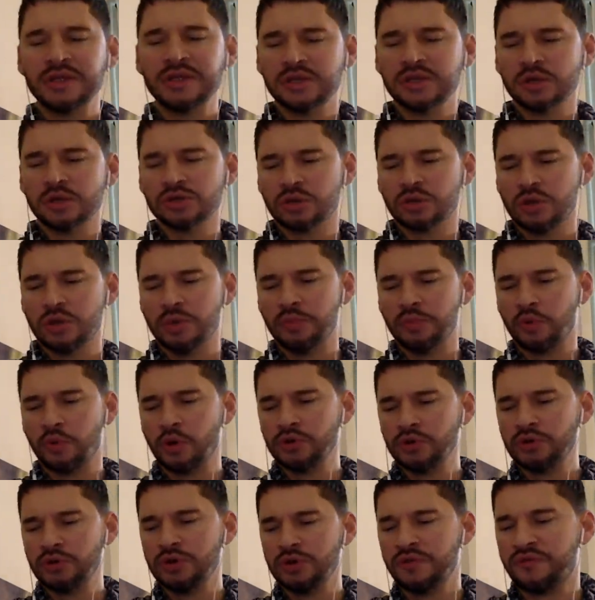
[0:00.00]
And it's also
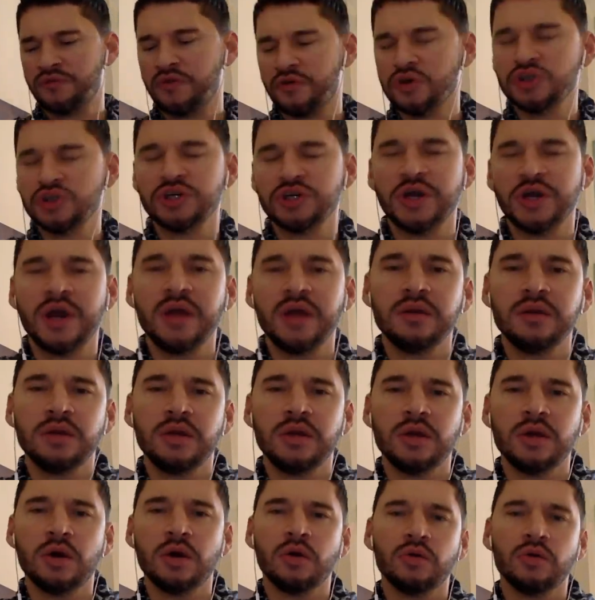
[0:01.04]
important to differentiate, you
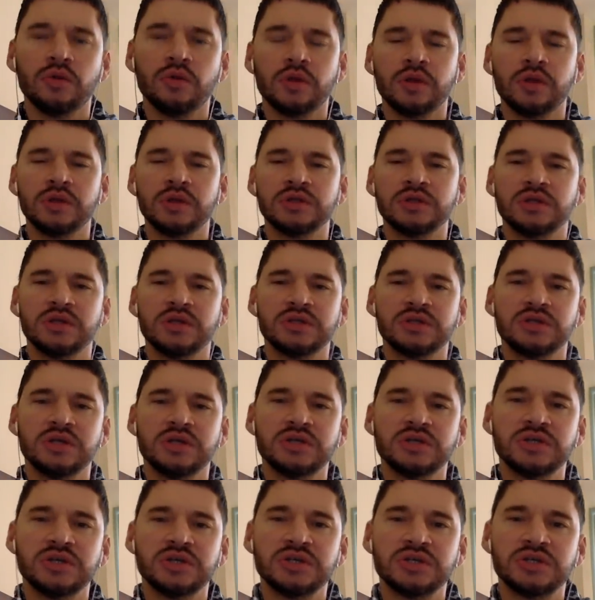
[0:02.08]
know, the, the,
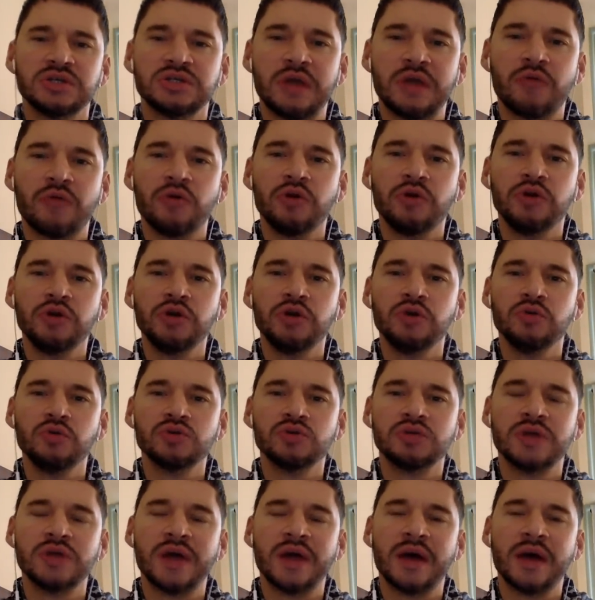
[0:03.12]
there's a steroid
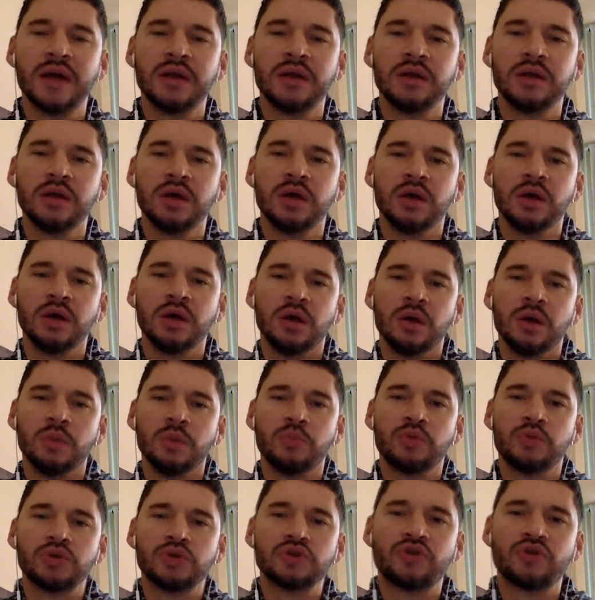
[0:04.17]
use that
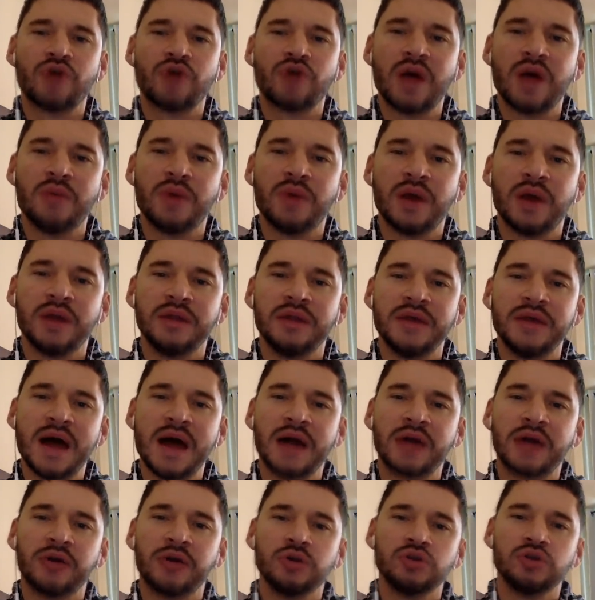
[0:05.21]
prescribed by a
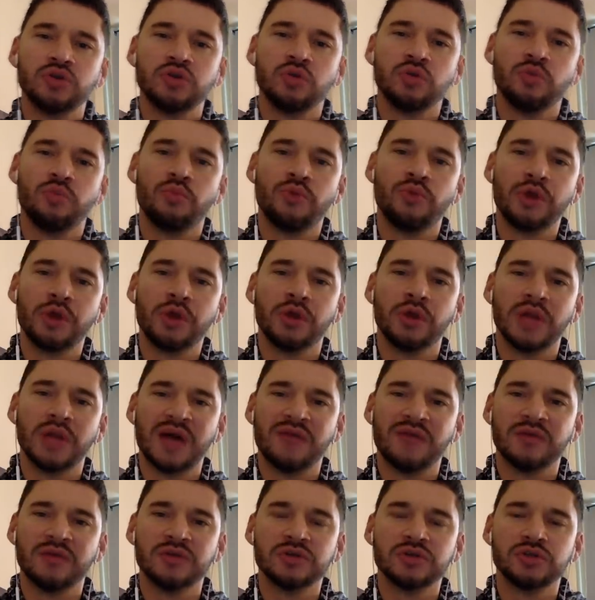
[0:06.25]
doctor to bring your
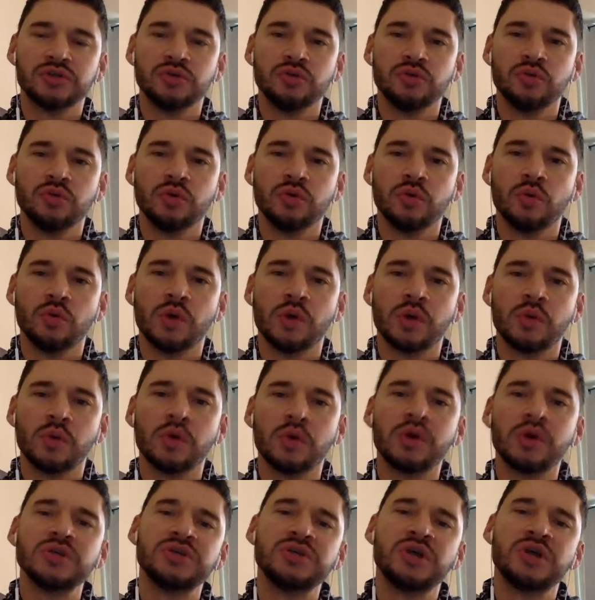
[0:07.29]
levels to what we'll
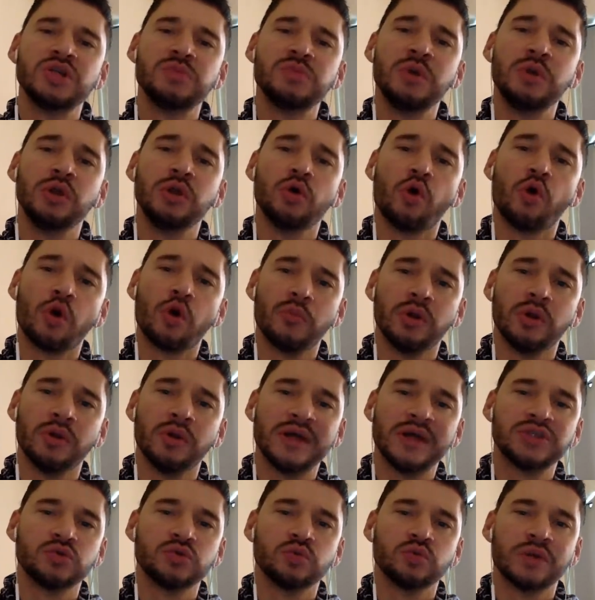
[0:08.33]
consider to be normal.
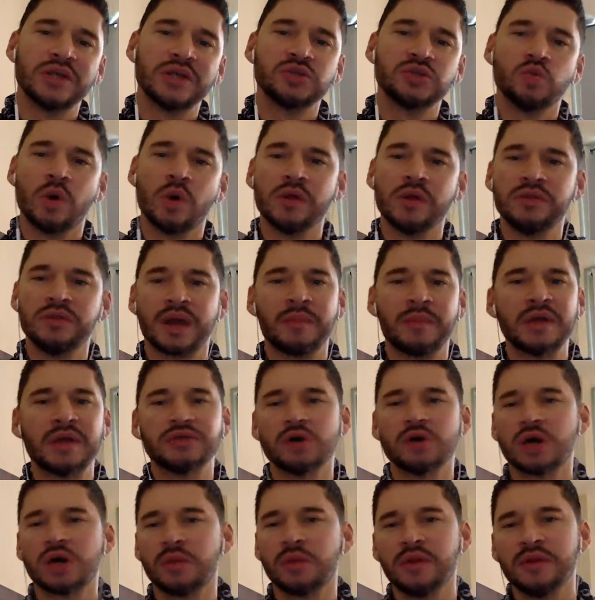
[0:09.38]
That's, that's one thing. I'm not
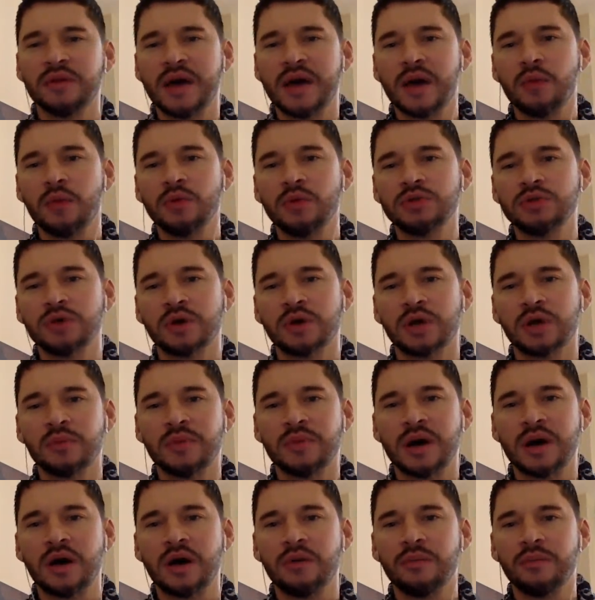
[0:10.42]
talking about that. We're talking
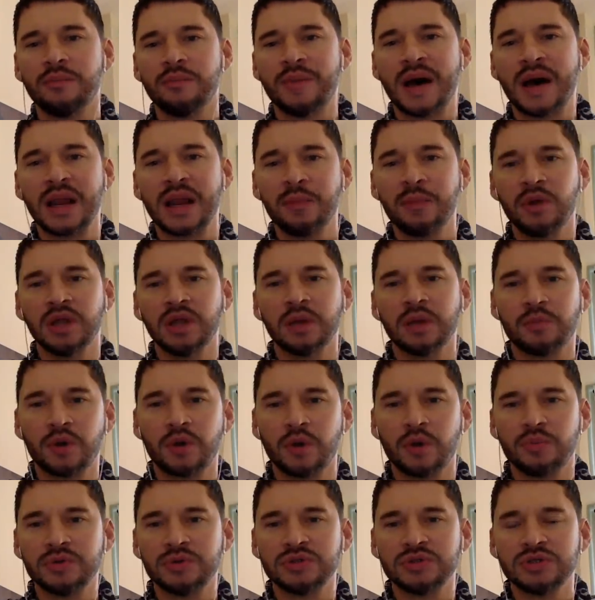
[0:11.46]
about bodybuilding
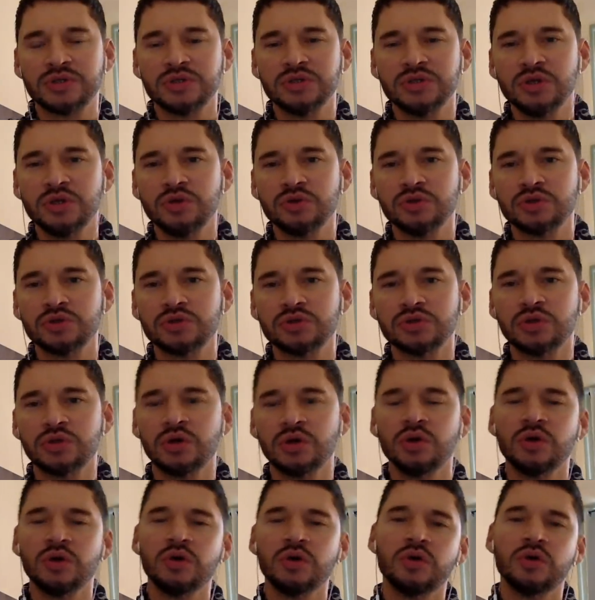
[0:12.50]
purposes use,
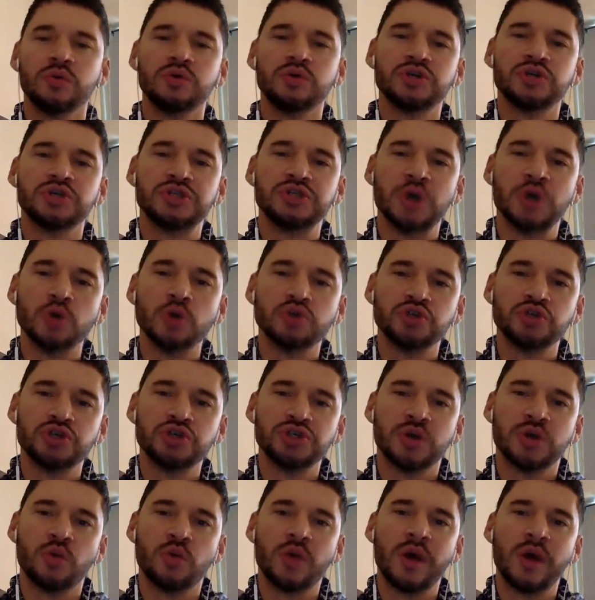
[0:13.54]
which is
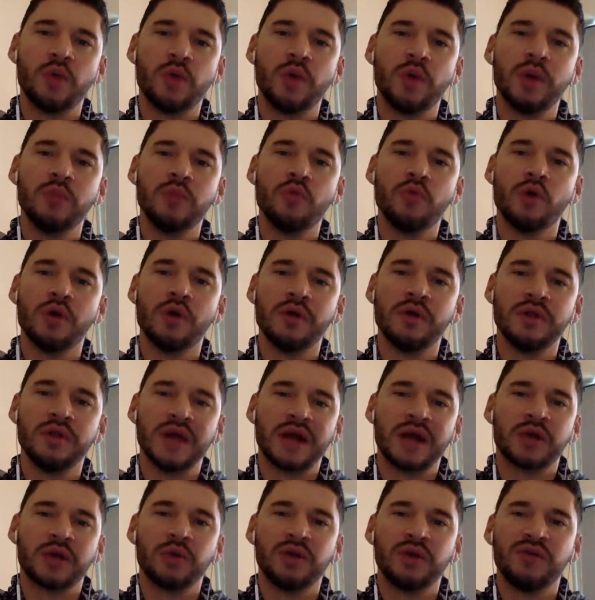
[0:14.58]
dosages are way, way more. The
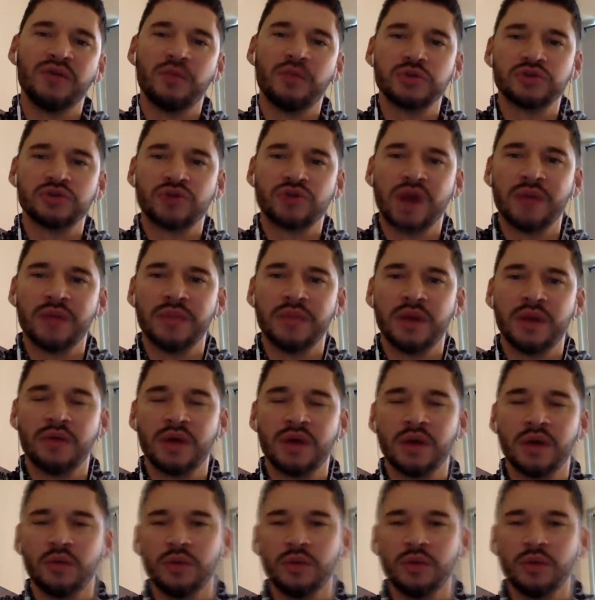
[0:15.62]
doctor would never prescribe that, right?